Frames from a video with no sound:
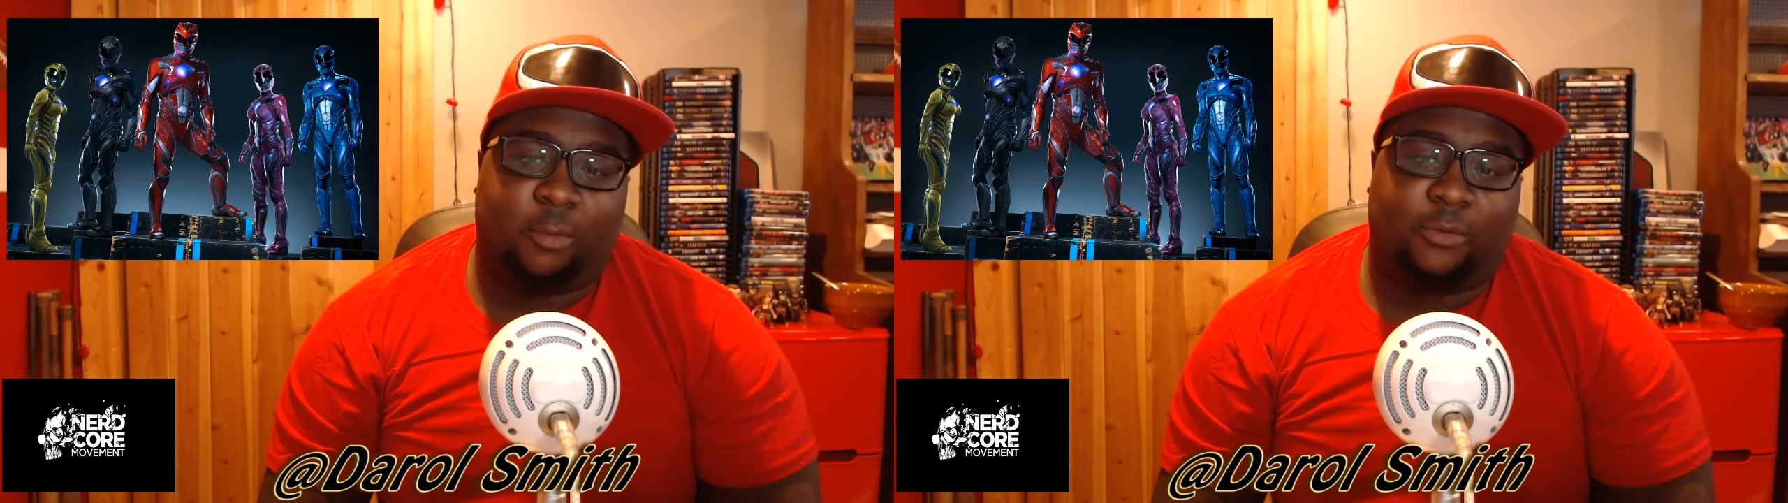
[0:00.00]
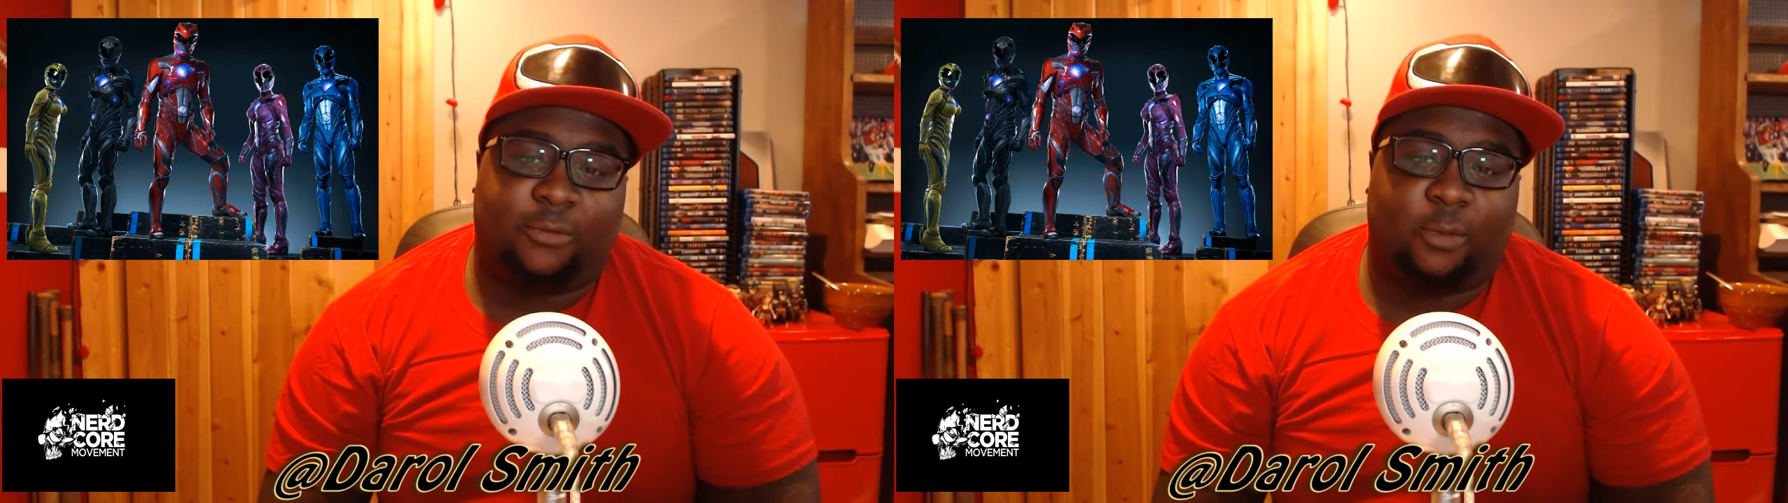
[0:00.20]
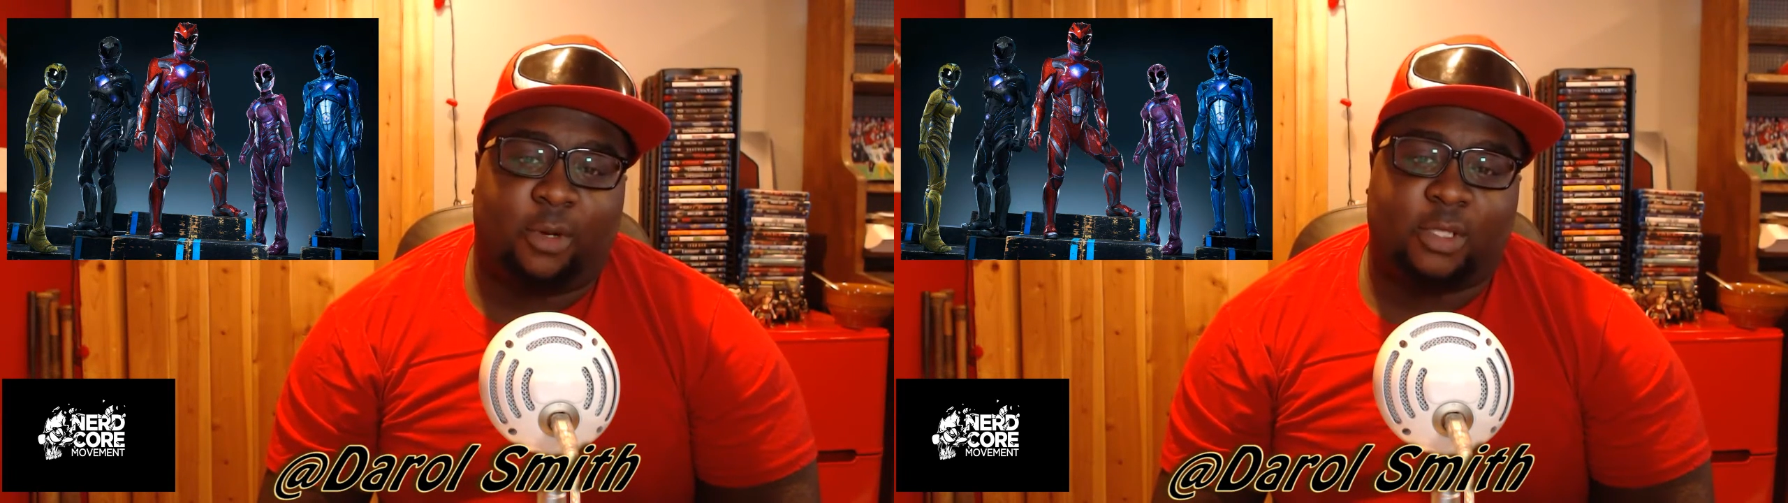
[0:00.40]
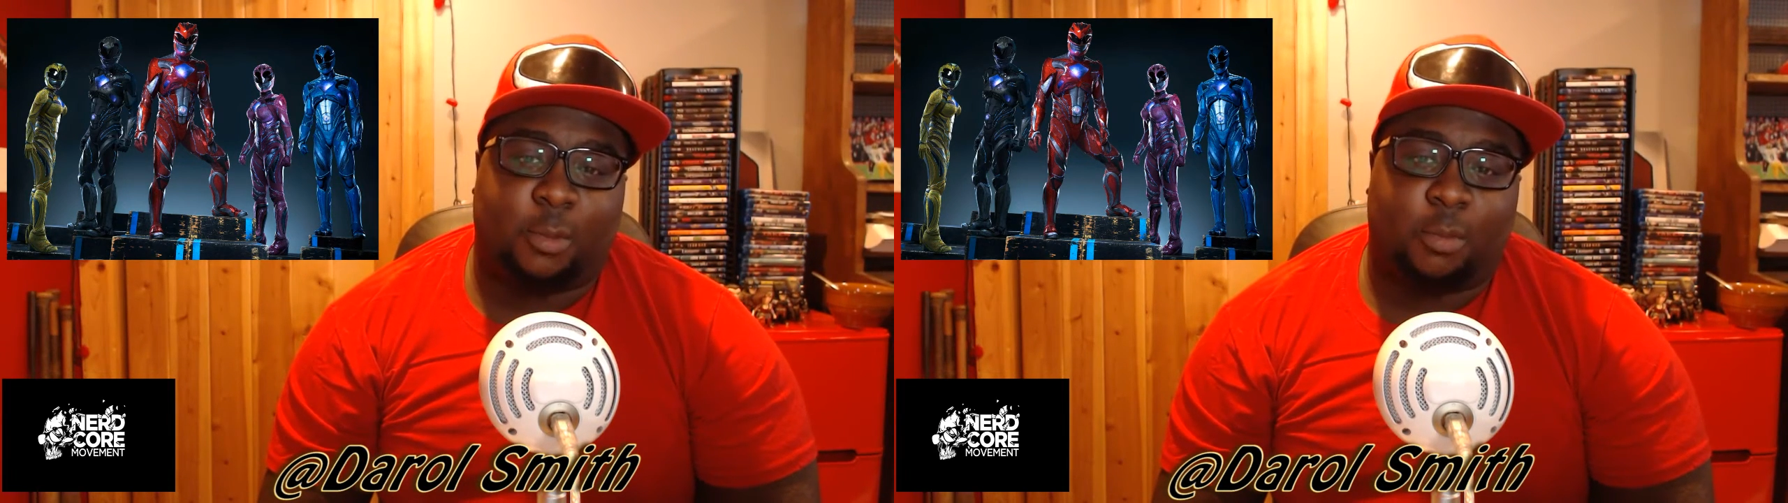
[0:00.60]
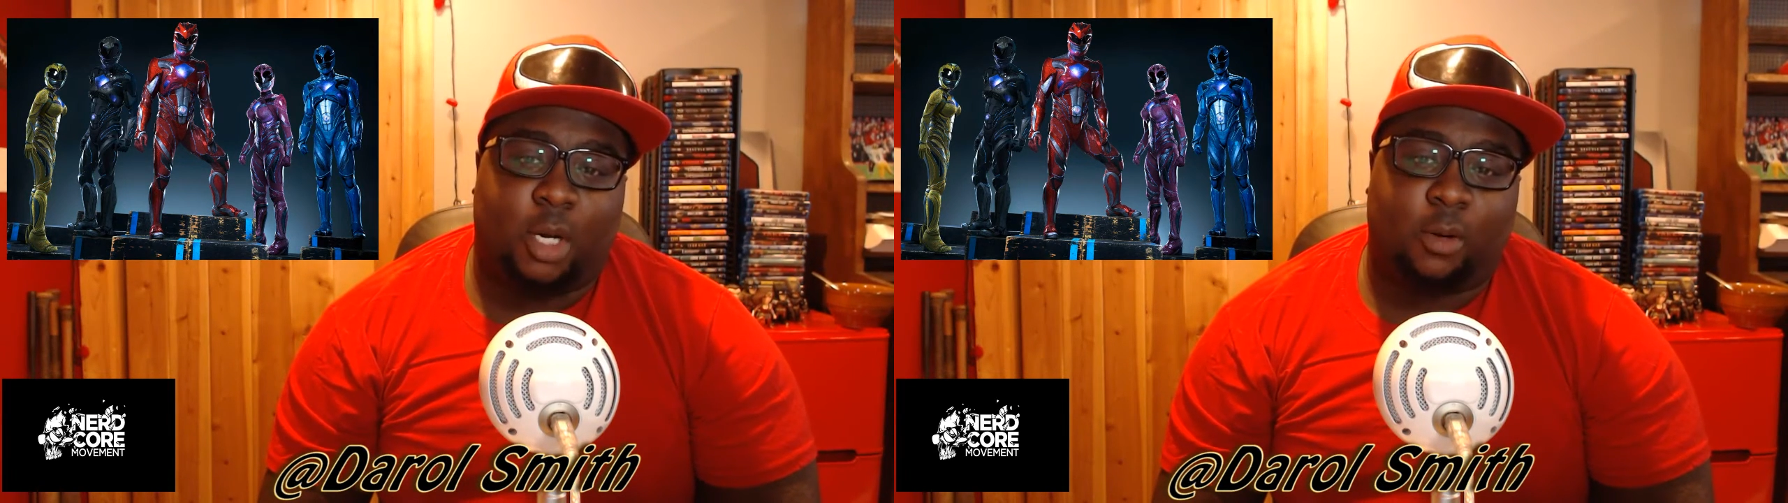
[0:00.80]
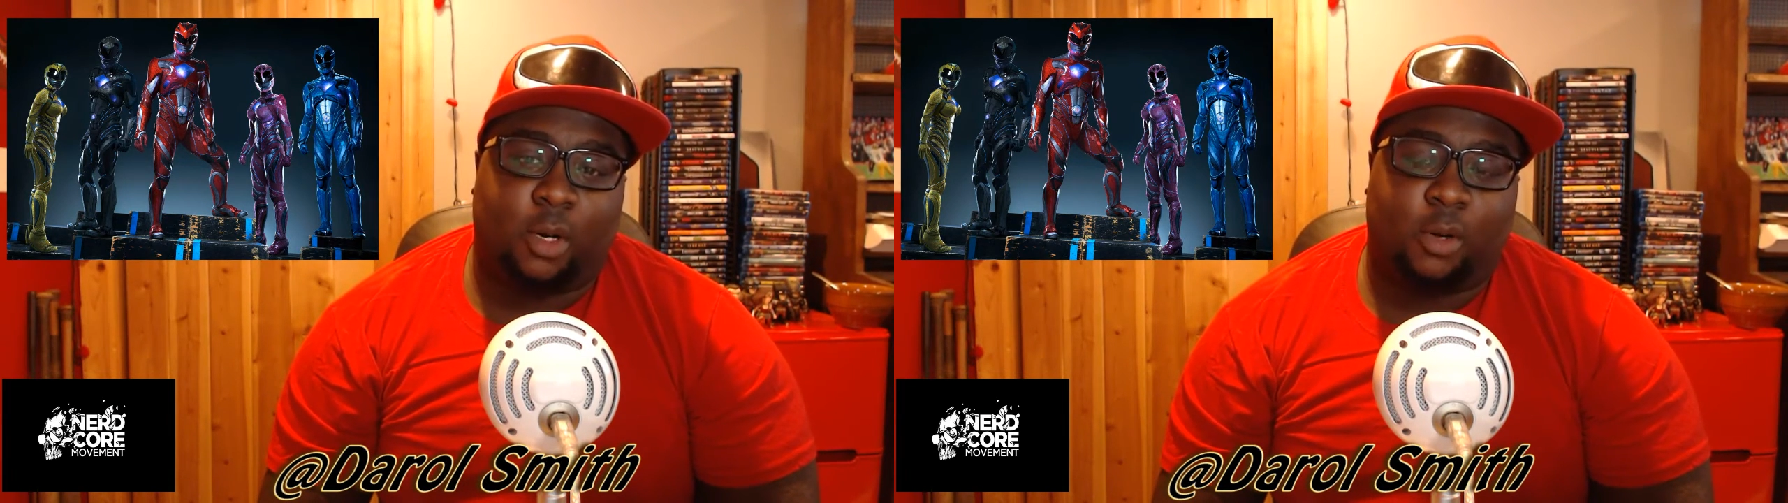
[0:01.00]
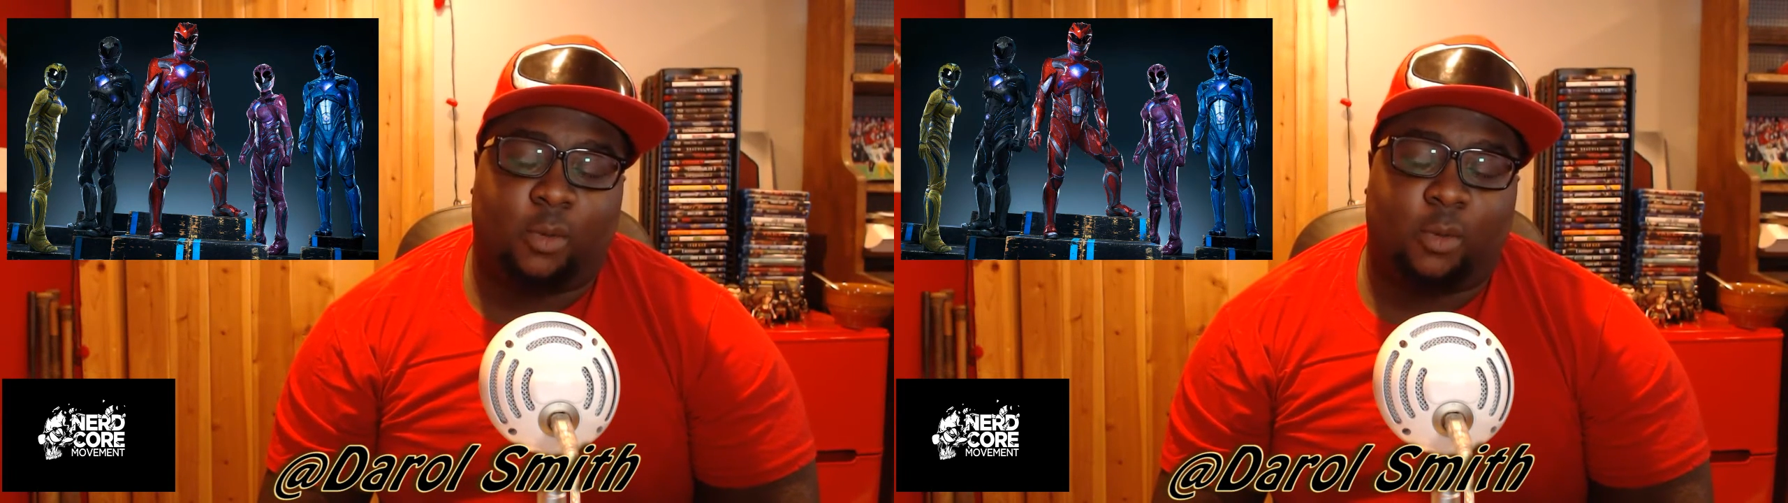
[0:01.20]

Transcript: before tomorrow,